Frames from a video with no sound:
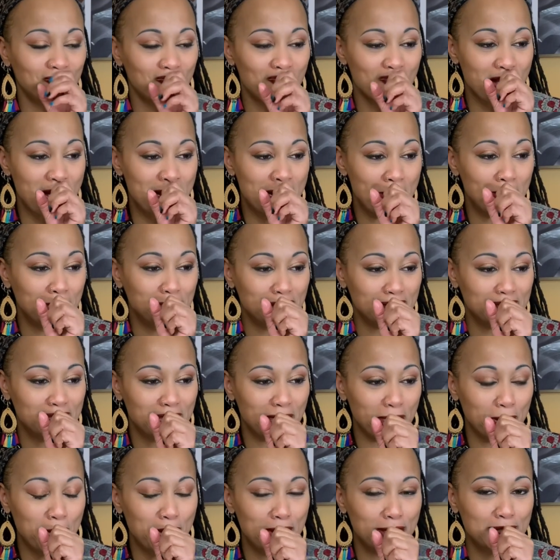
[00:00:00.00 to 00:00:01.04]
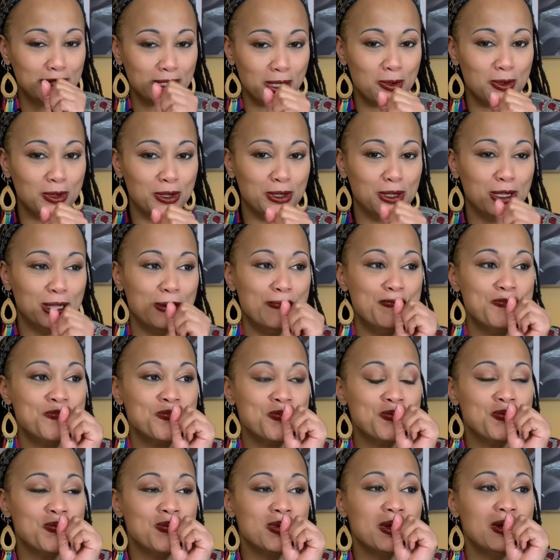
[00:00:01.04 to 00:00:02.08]
Let me just tell you, it's so good.
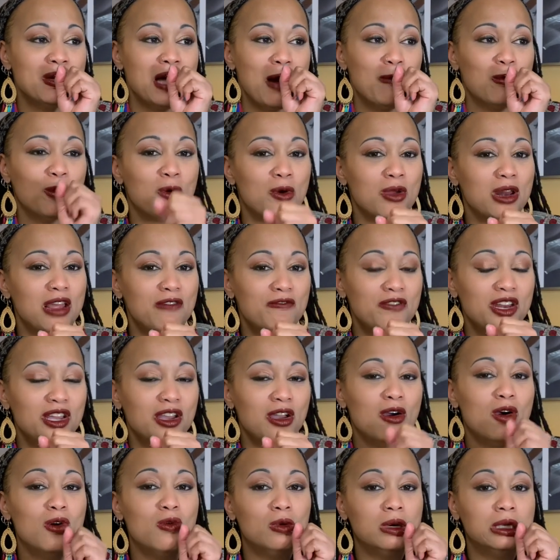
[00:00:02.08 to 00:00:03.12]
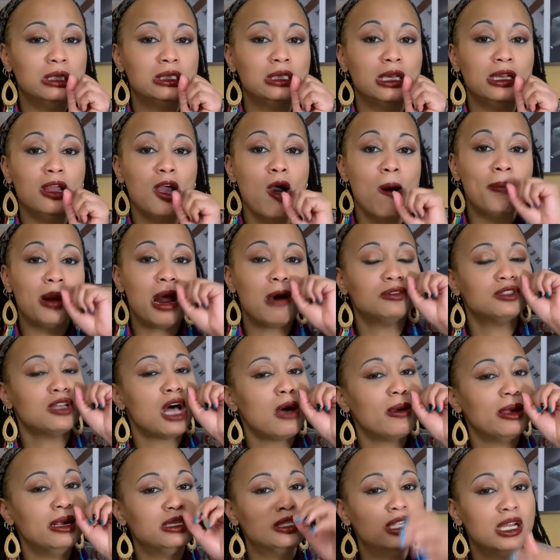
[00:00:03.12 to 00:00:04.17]
I recorded that video on Wednesday, y'all, but I was out
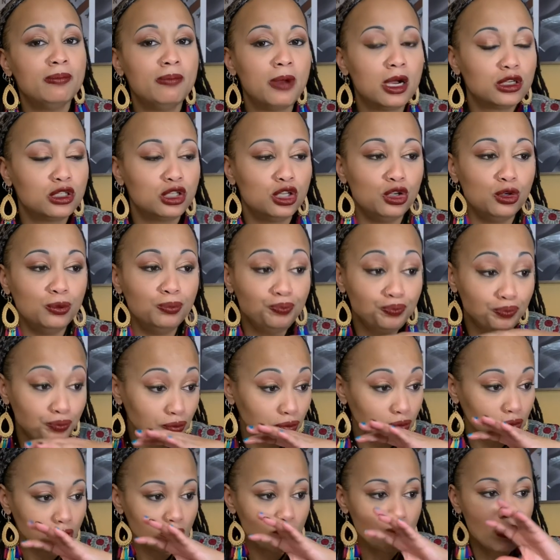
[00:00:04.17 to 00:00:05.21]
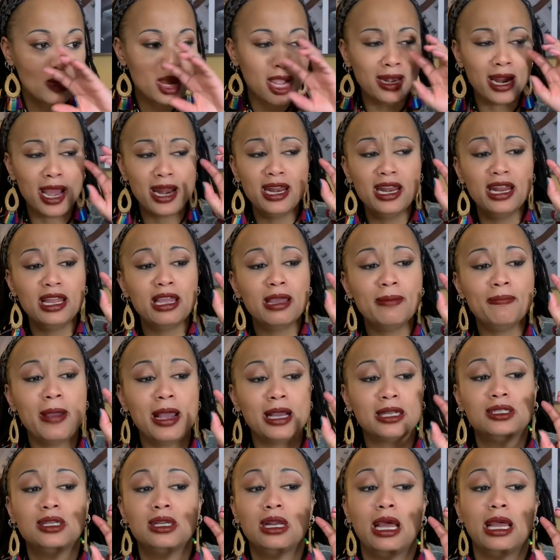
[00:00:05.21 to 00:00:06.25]
in Timbuktu and I didn't get back
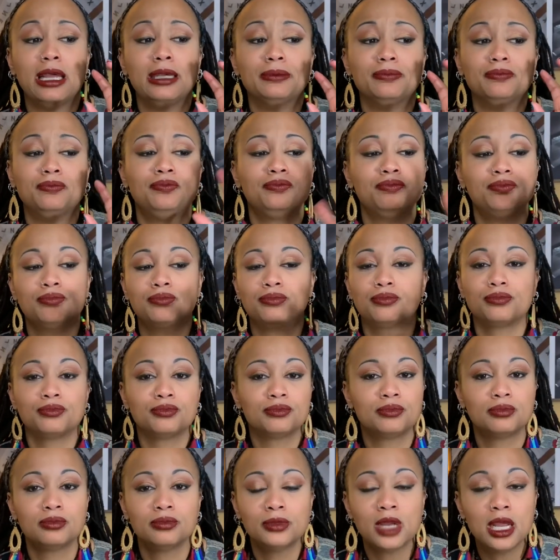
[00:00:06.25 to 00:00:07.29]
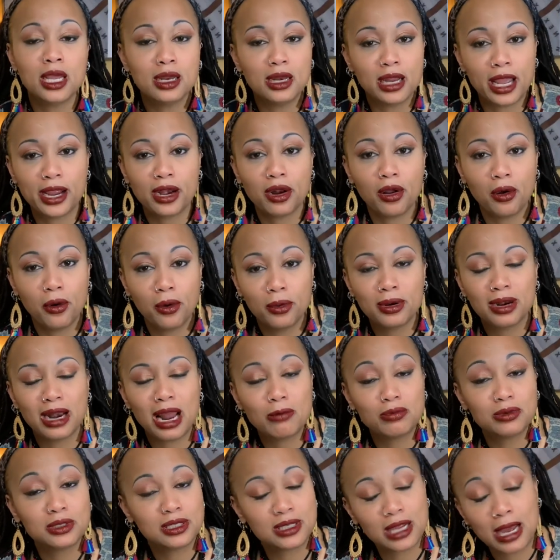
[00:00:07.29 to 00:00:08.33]
to like later on, and I
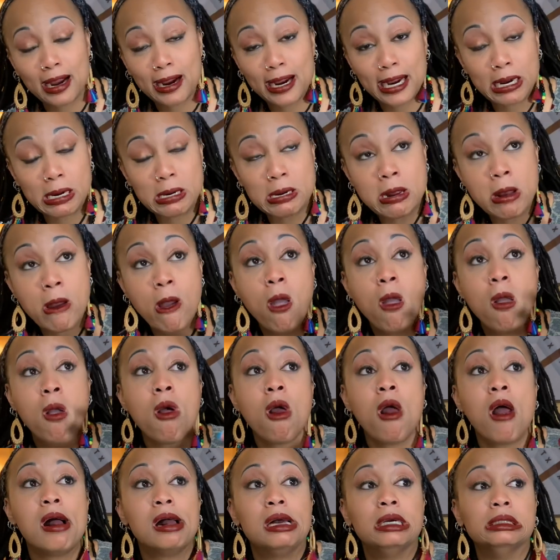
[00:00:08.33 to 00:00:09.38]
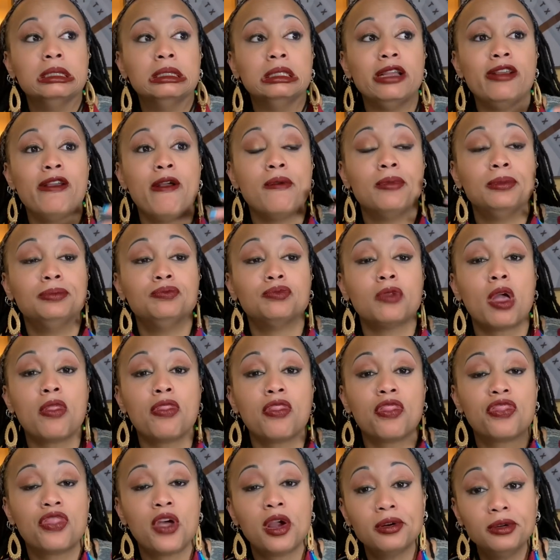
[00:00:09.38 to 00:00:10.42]
was tired. And then
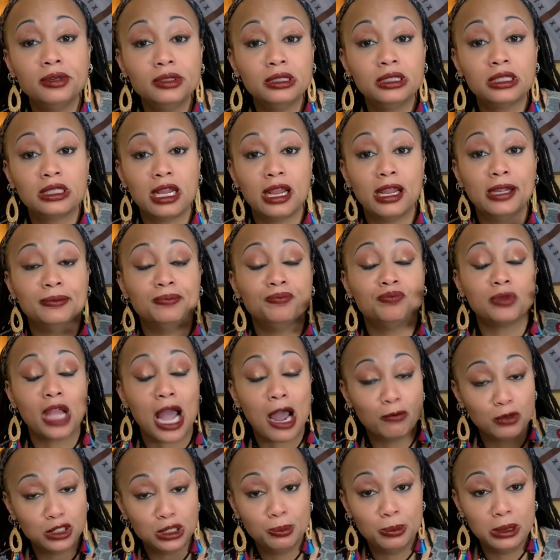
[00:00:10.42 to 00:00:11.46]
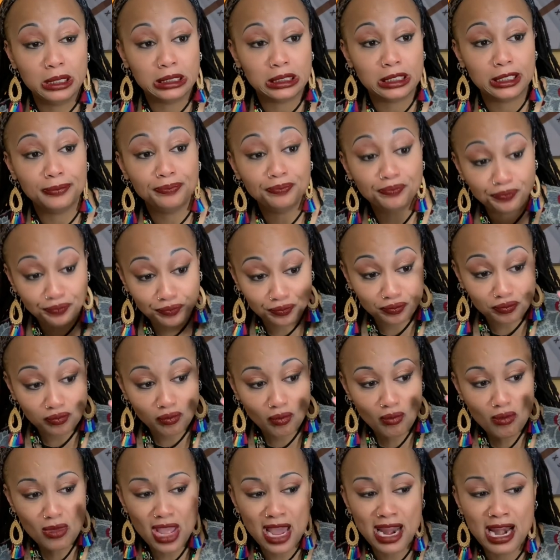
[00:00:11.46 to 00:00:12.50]
Thursday, I was busy
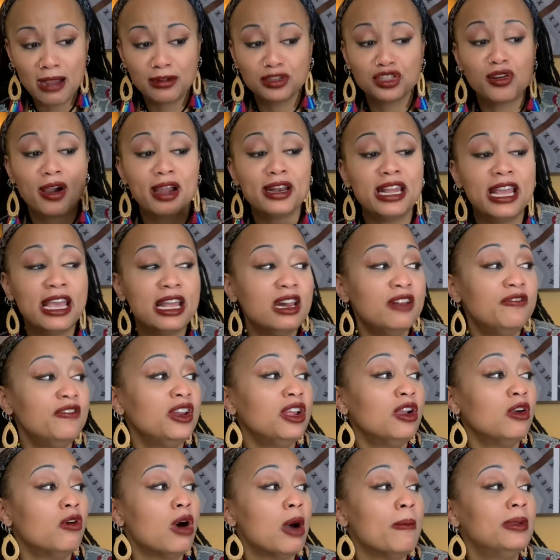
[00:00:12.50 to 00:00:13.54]
and I was trying to edit a video up.